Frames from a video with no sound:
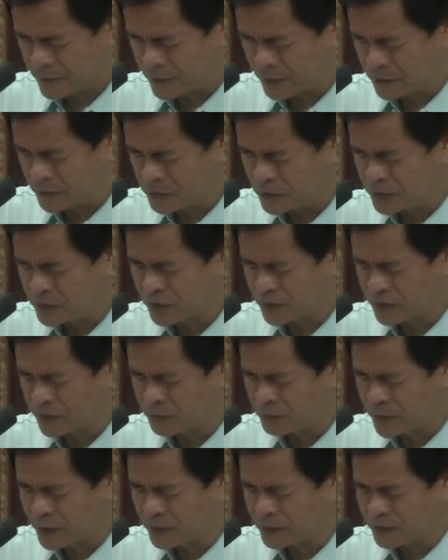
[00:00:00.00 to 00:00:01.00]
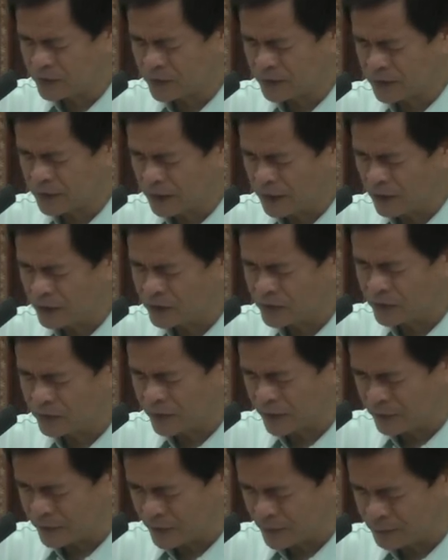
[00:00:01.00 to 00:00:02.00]
and Jesus appears in the clouds of
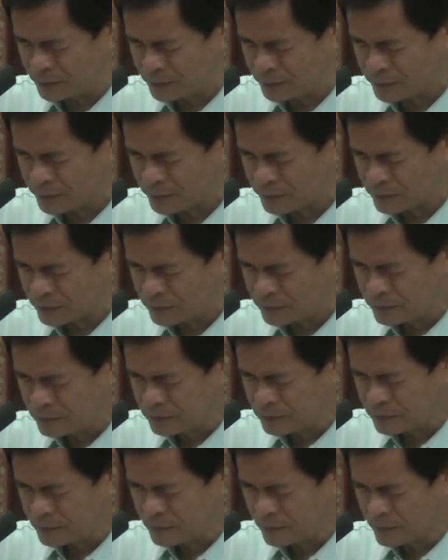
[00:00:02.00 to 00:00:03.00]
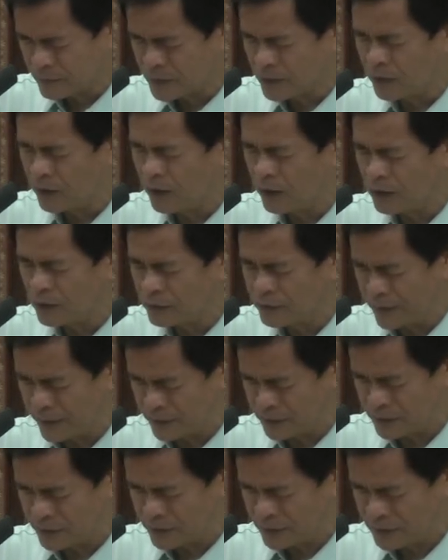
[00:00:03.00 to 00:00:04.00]
heaven, all of
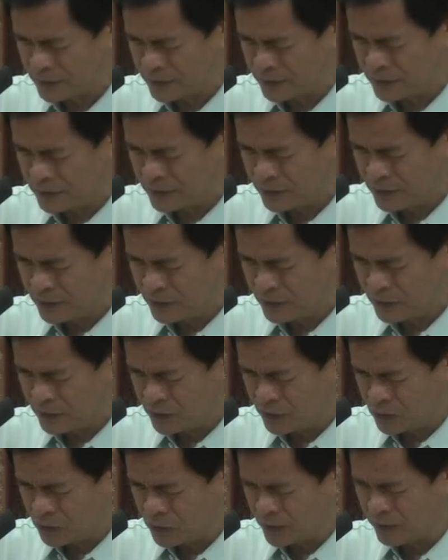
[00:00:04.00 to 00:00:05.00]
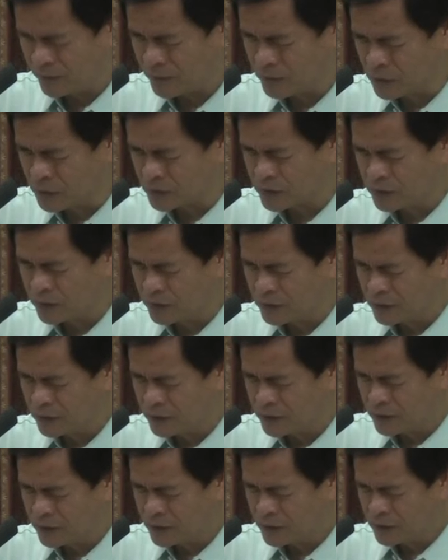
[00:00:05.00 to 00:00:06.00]
us who have looked
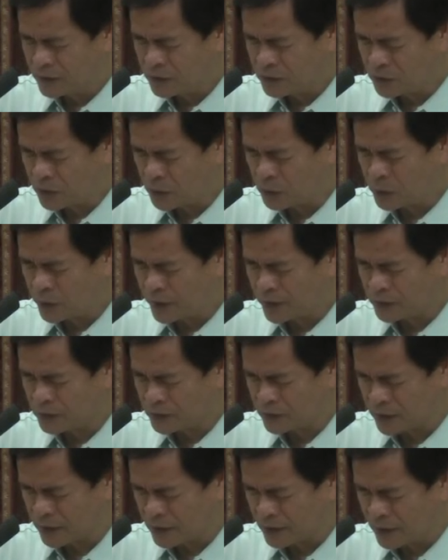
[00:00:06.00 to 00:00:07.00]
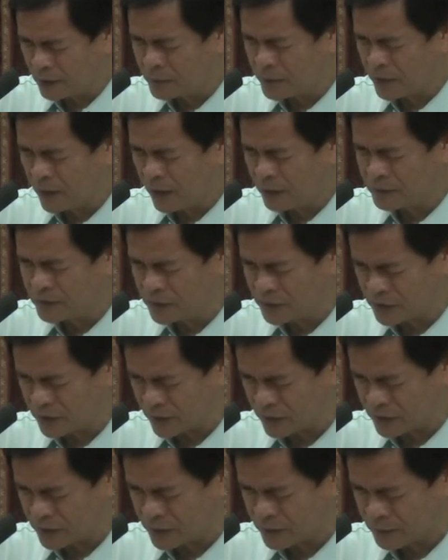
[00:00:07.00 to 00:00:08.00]
forward to the coming of
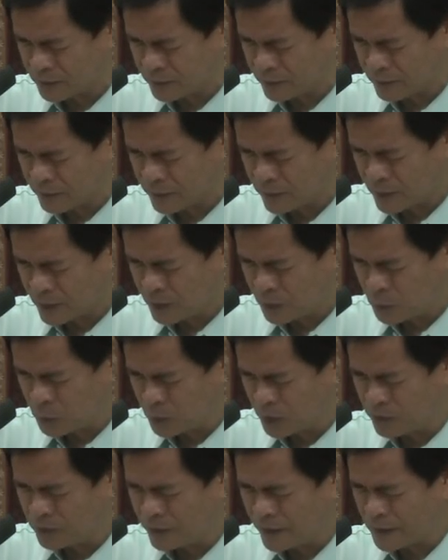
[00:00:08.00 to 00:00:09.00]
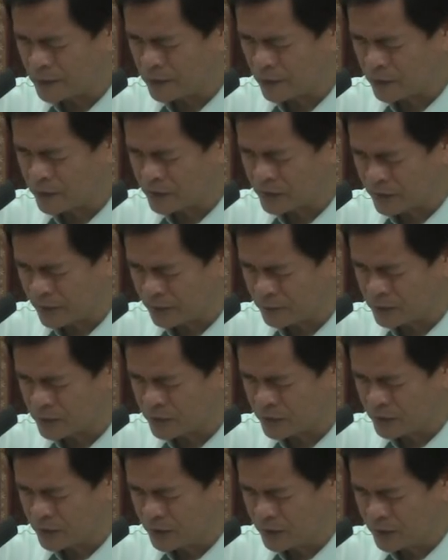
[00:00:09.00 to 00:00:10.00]
Jesus will find
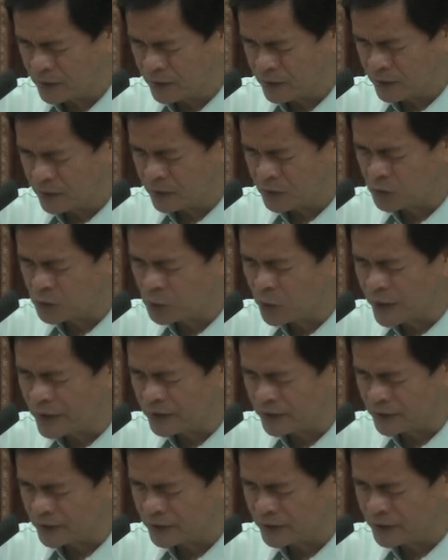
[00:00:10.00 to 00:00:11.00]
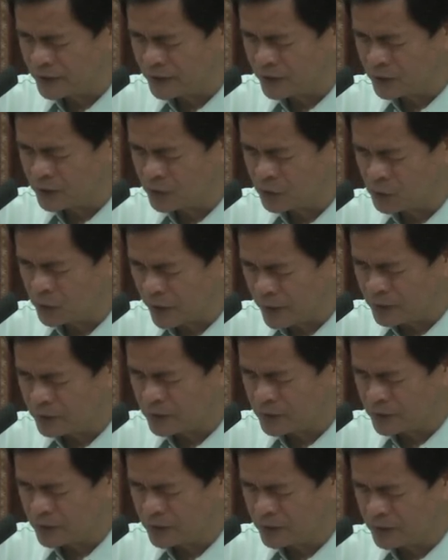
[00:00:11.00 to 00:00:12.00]
ourselves ready to
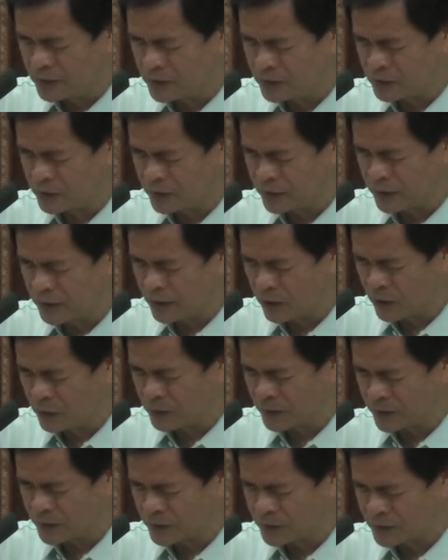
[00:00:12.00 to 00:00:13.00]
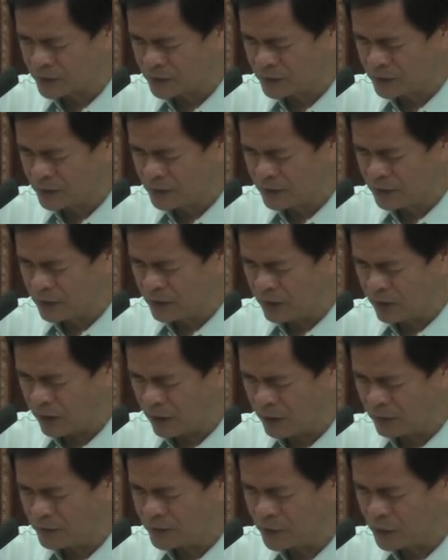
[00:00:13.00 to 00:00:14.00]
enter into the glories
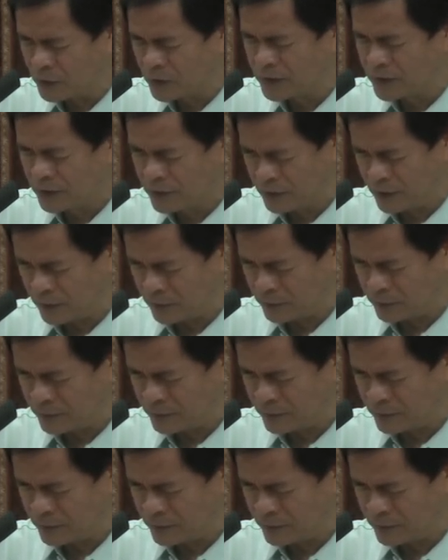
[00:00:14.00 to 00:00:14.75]
of your kingdom.